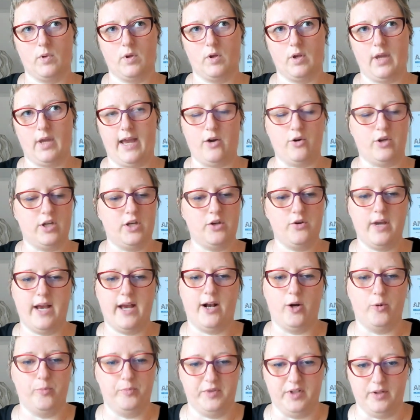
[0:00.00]
how can you
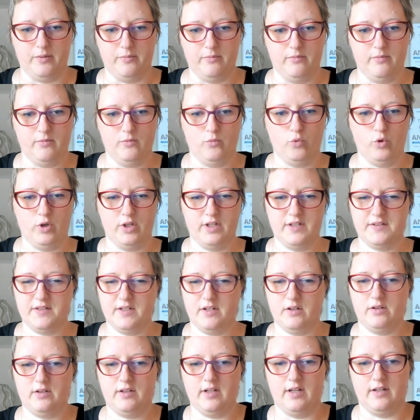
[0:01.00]
help them? What is
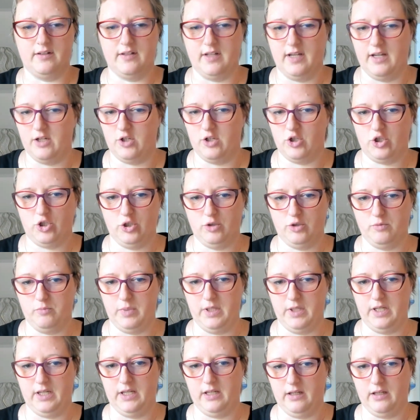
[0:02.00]
it that they should
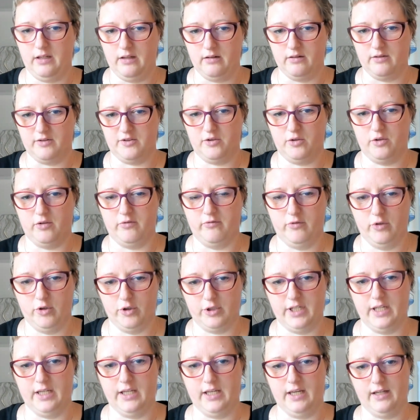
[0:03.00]
be
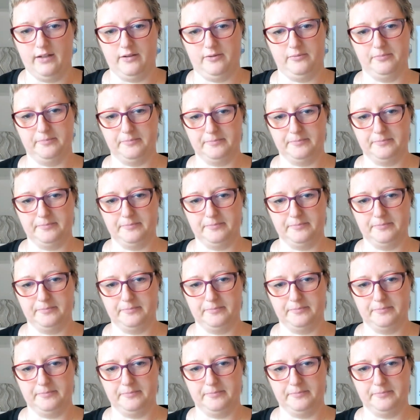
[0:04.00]
looking at?